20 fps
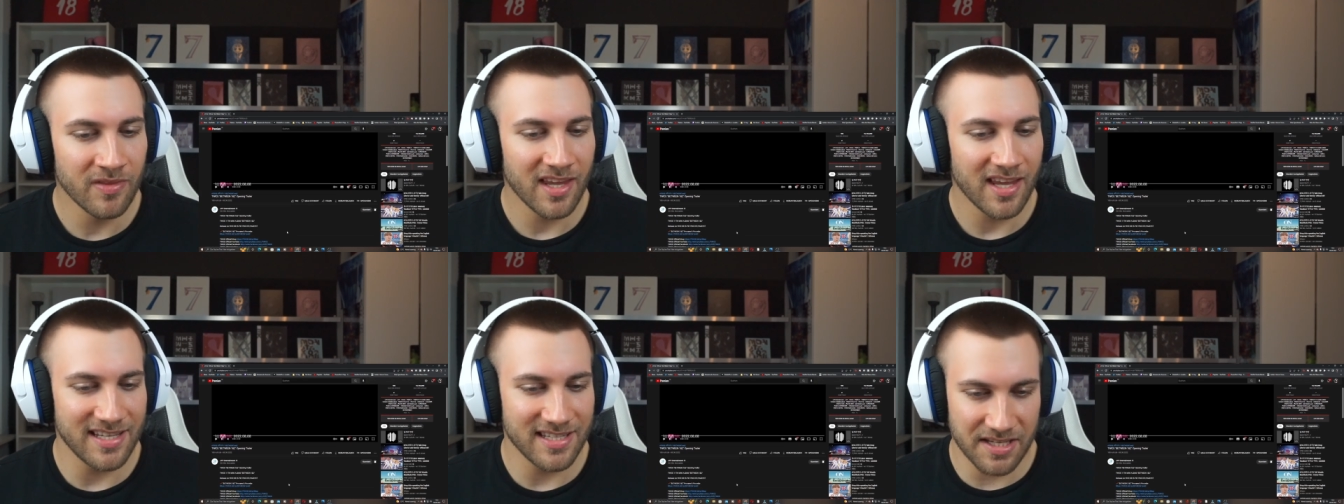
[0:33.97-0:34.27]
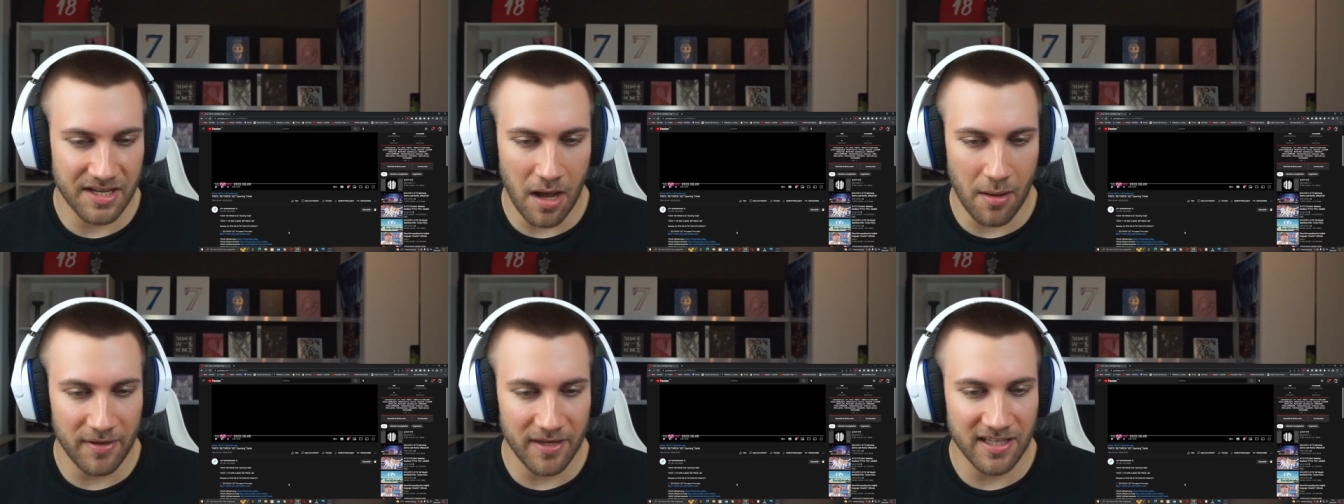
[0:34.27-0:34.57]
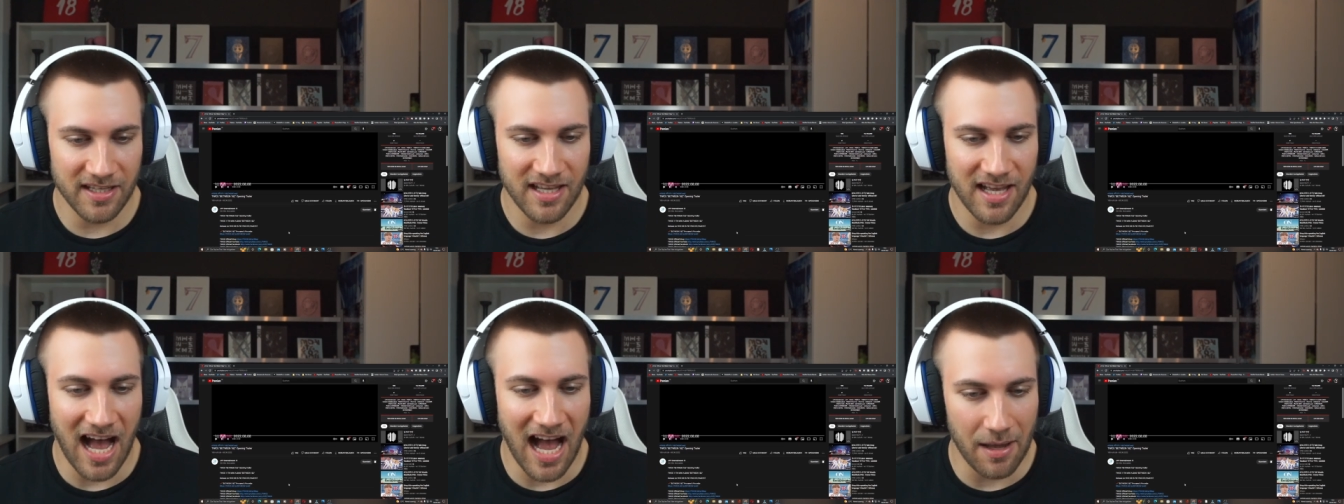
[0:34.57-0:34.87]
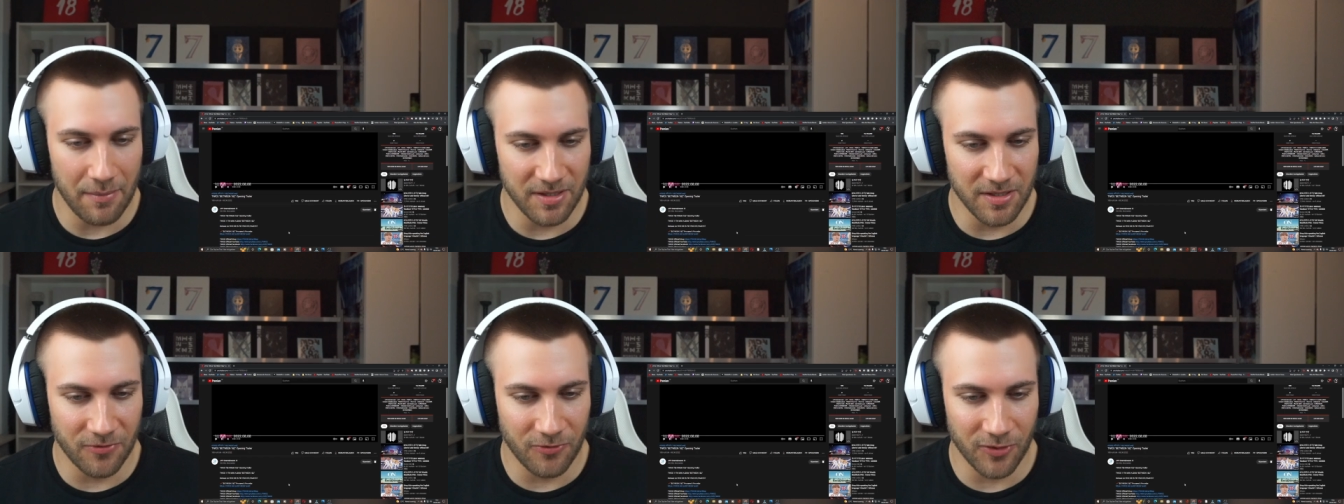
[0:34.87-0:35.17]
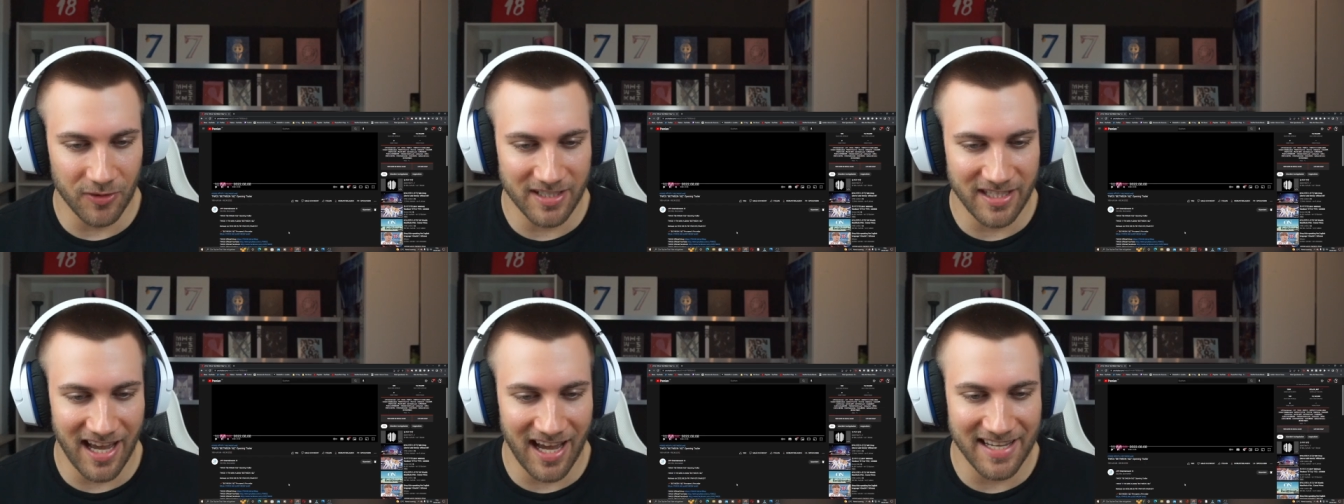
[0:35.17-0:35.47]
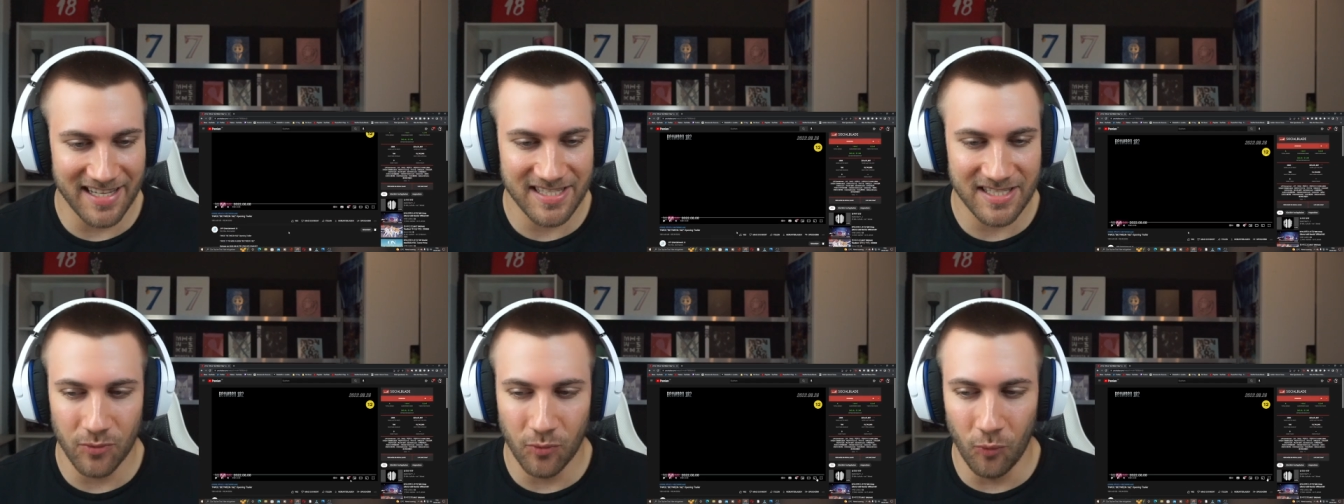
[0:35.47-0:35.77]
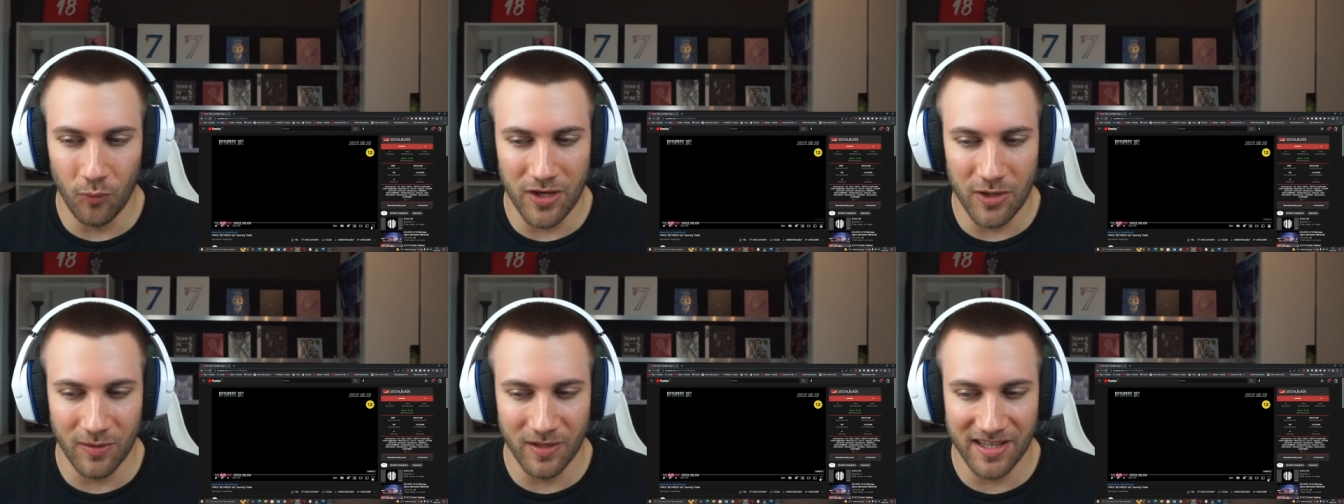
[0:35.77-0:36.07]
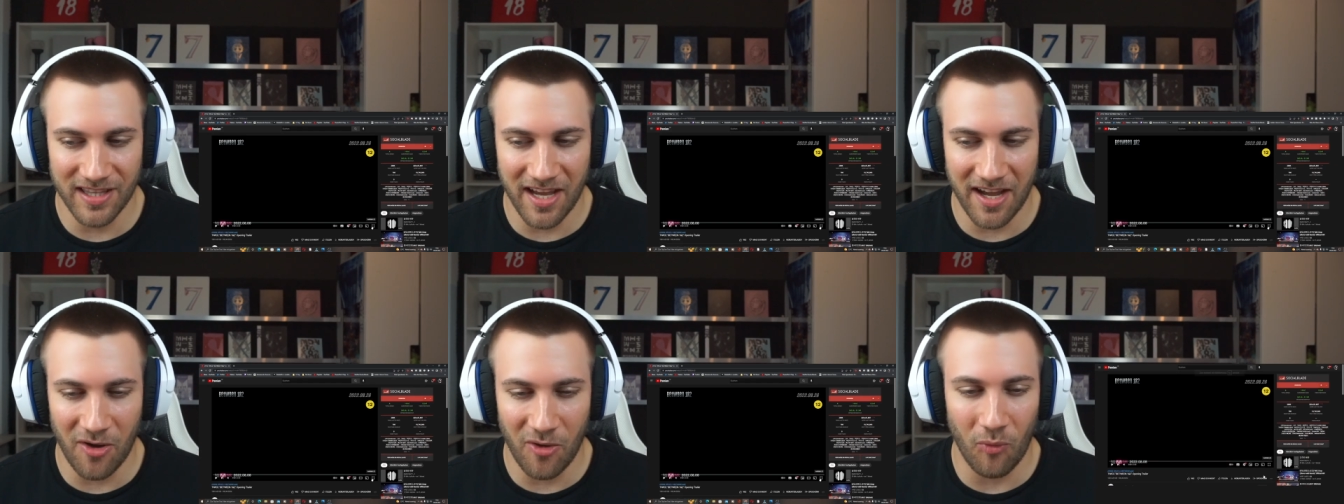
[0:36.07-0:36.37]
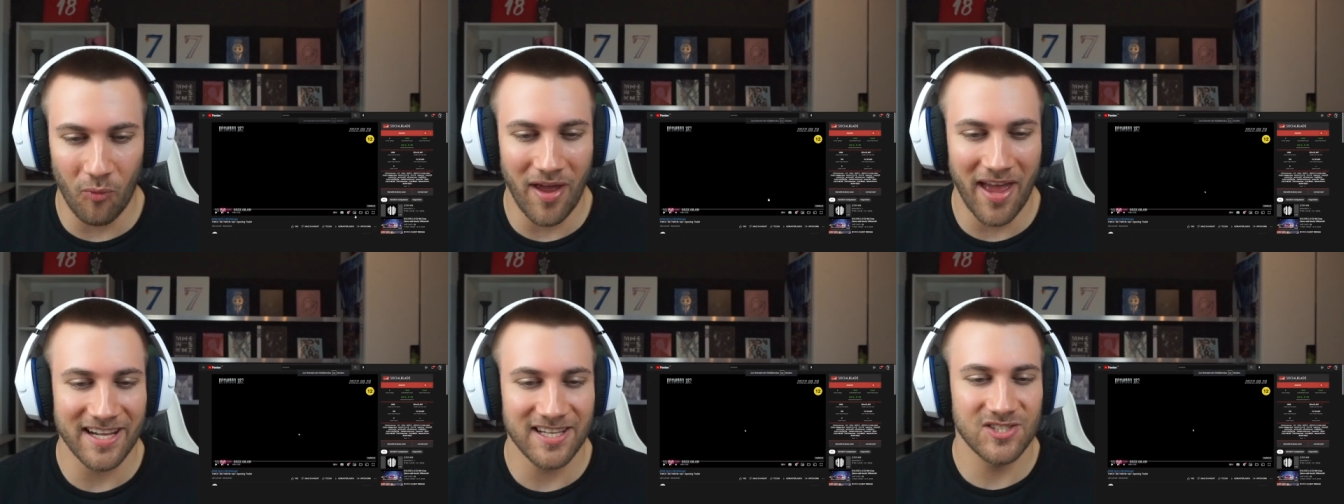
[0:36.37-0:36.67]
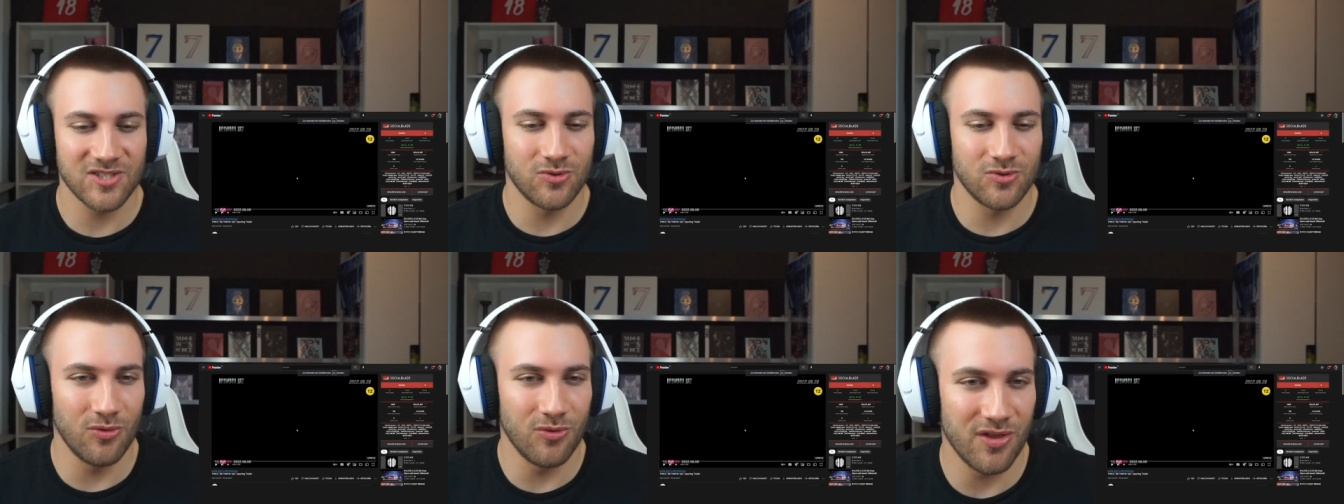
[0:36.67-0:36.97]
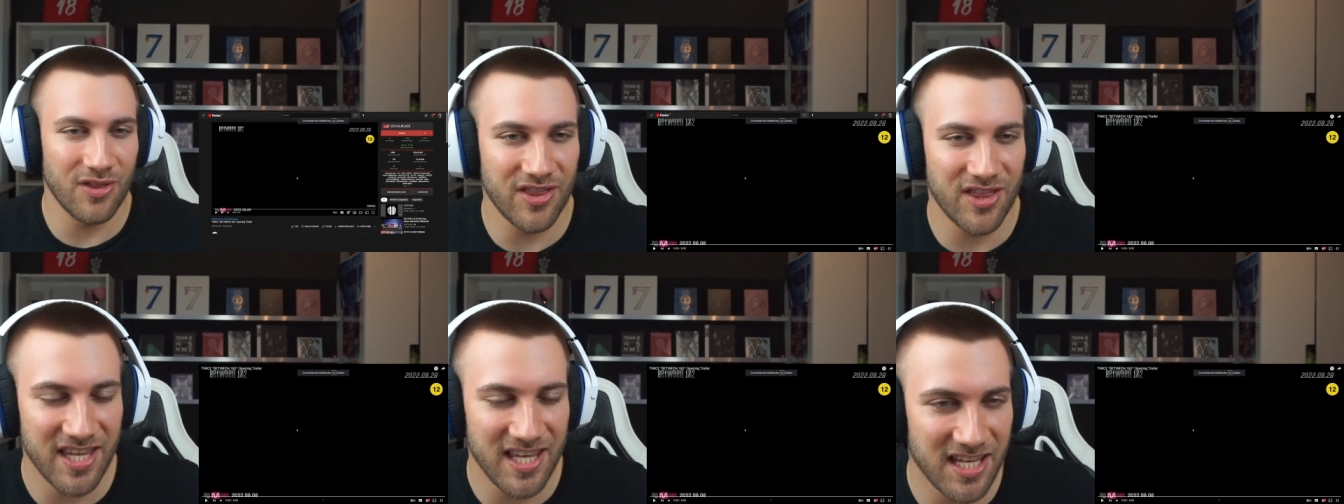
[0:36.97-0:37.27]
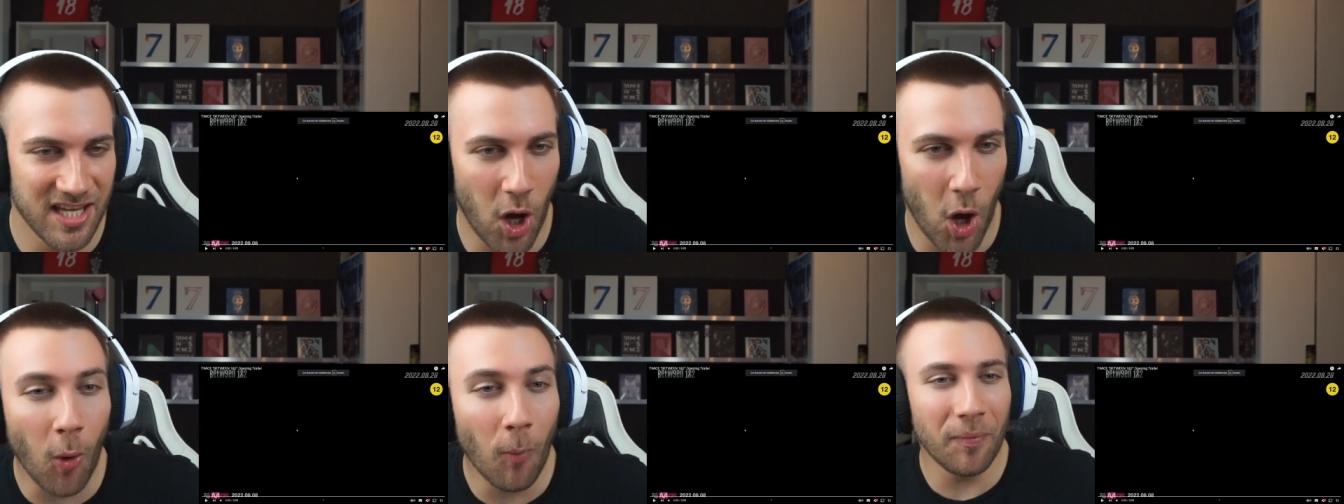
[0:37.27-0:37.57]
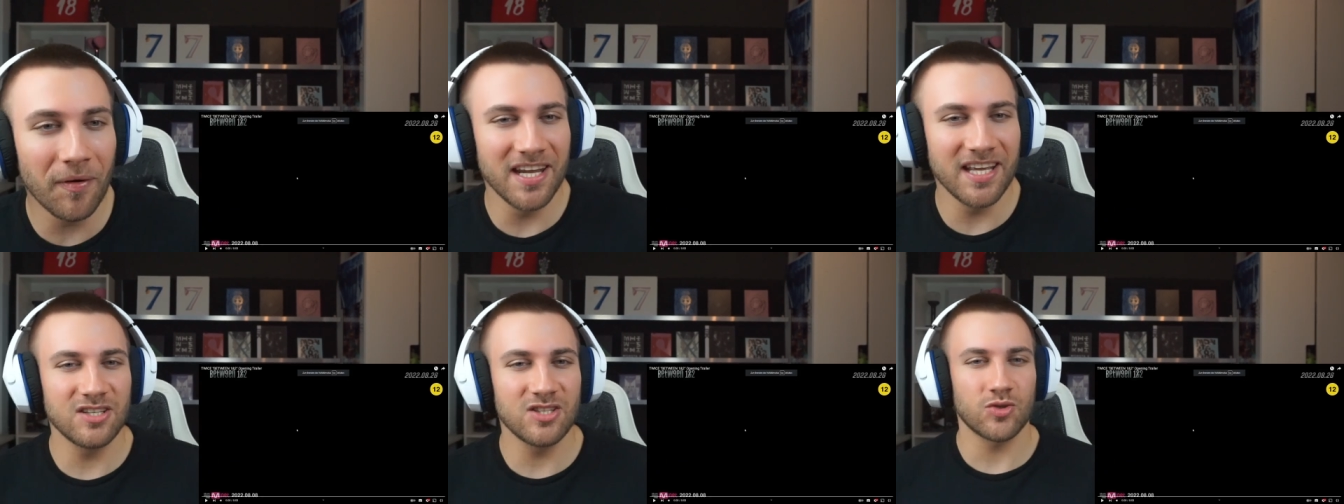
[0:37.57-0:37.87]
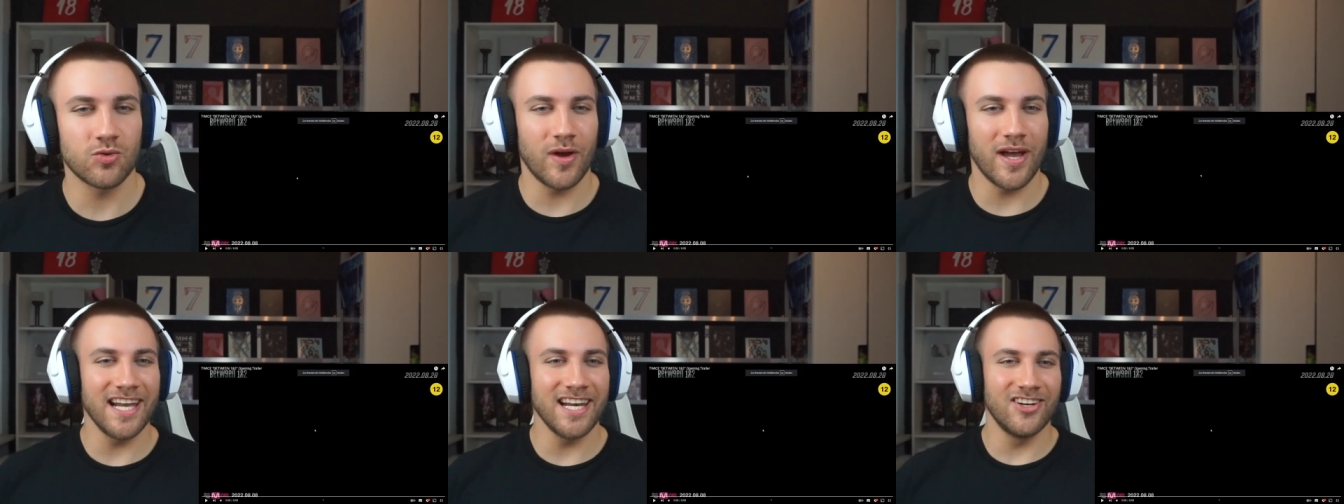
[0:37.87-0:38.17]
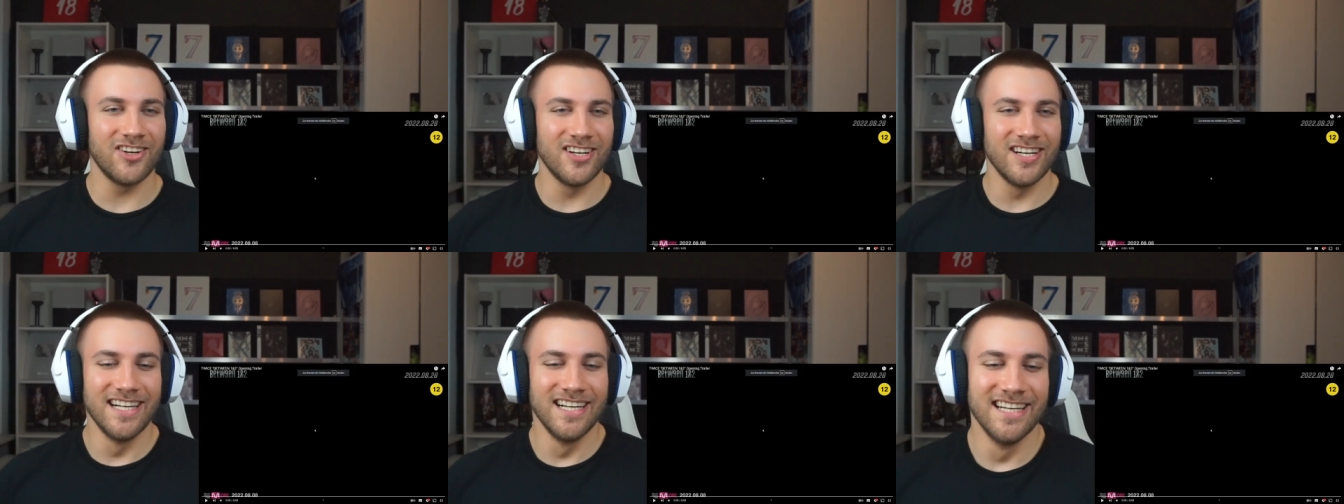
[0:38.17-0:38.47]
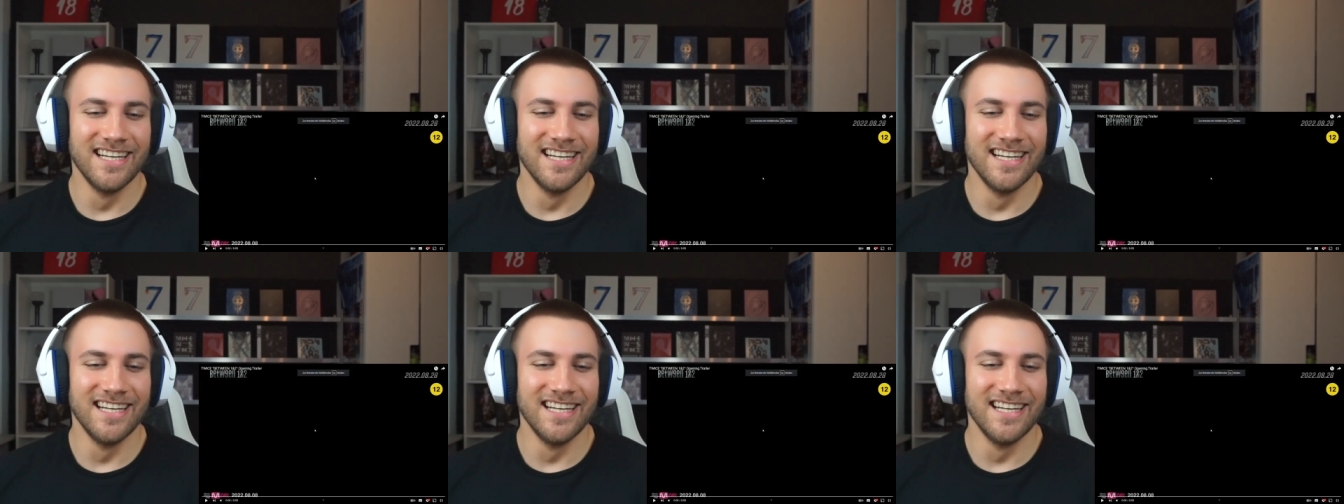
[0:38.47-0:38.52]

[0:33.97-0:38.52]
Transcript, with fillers: is coming. I'm here for it, guys. We will now react to the opening trailer.